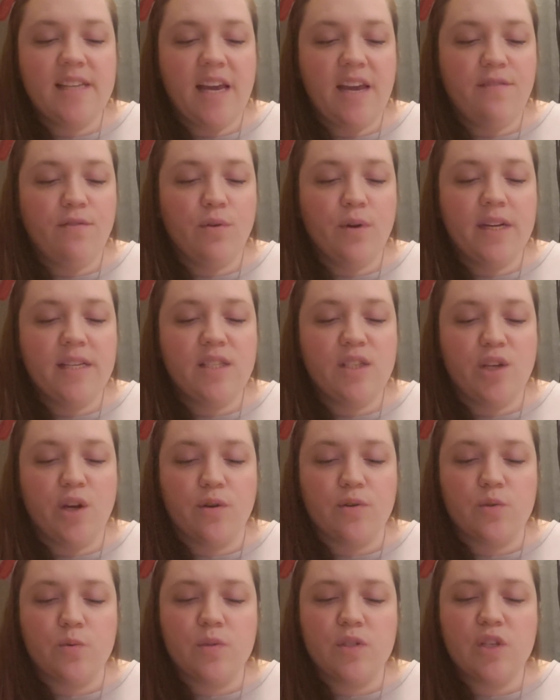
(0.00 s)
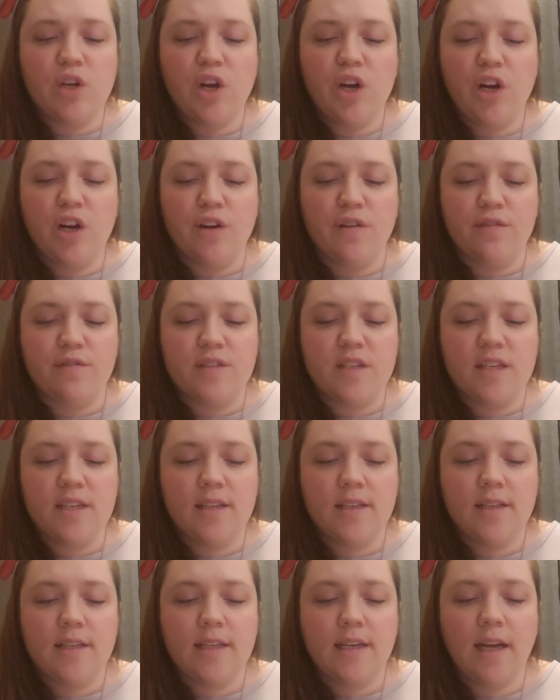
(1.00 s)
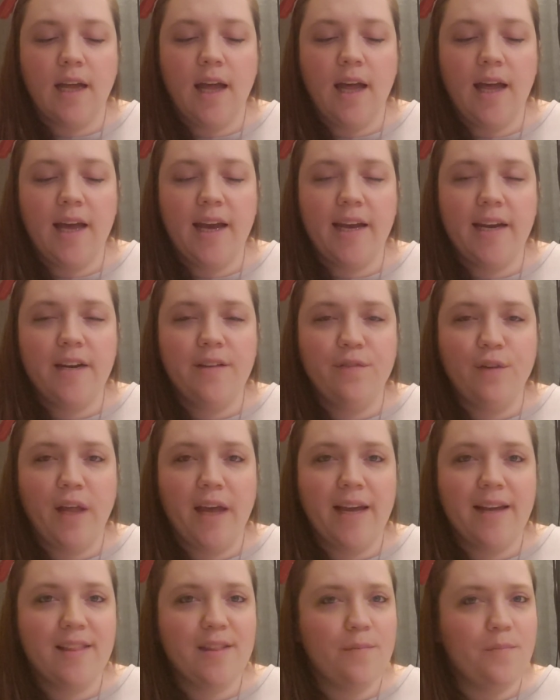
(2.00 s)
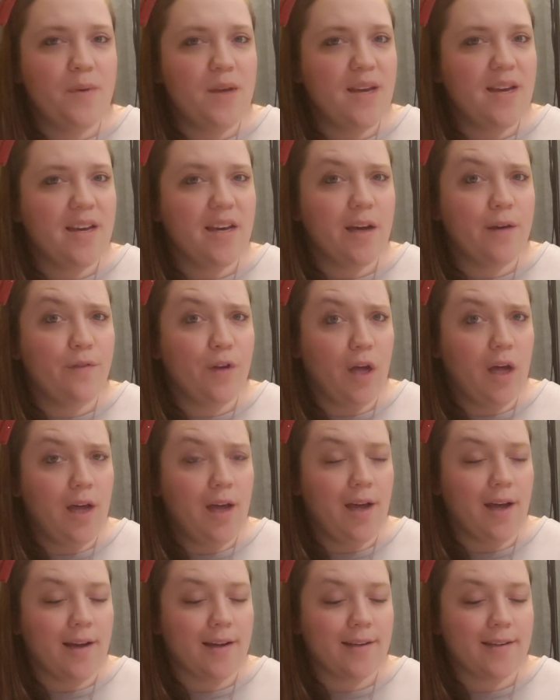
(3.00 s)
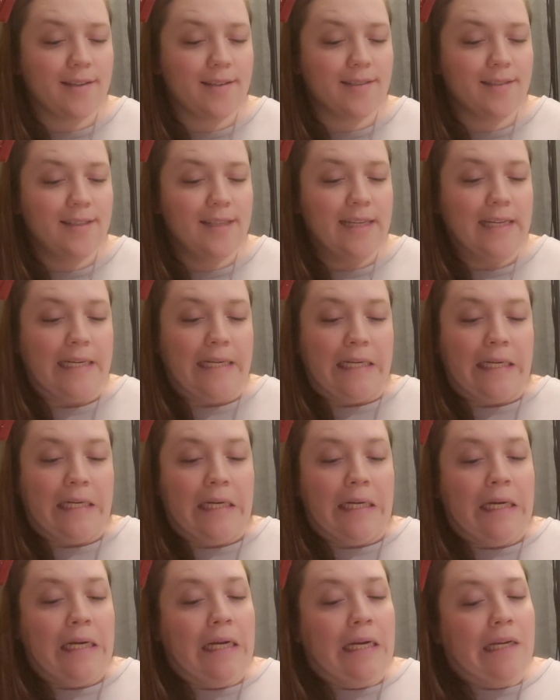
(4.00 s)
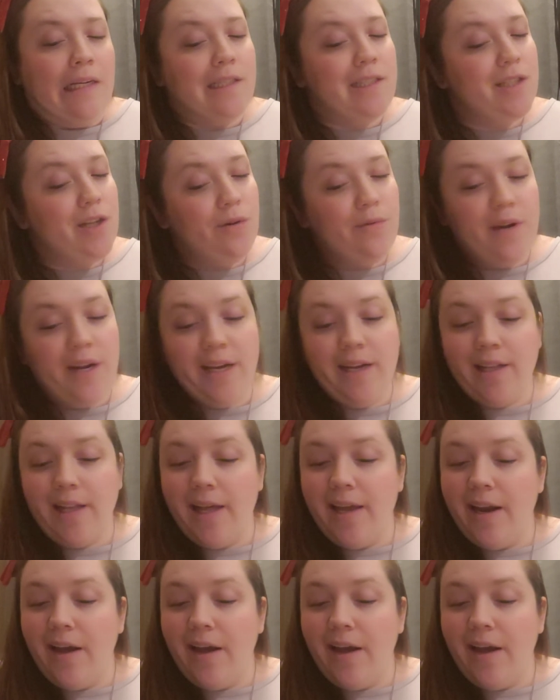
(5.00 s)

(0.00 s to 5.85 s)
Avery's nose was curved, kind of like the beak of a hawk. So Nick let